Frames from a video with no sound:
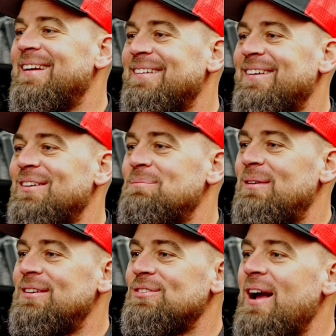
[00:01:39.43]
Sure. And couldn't
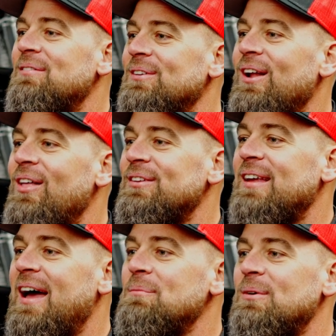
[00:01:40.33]
be traveling all the
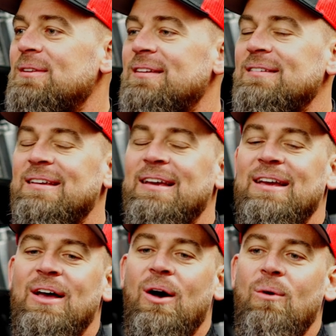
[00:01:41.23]
time with a
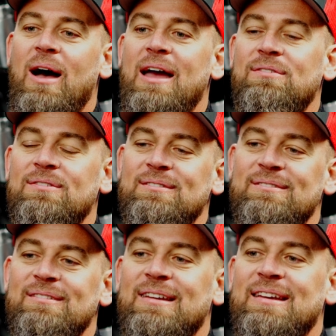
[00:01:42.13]
wife and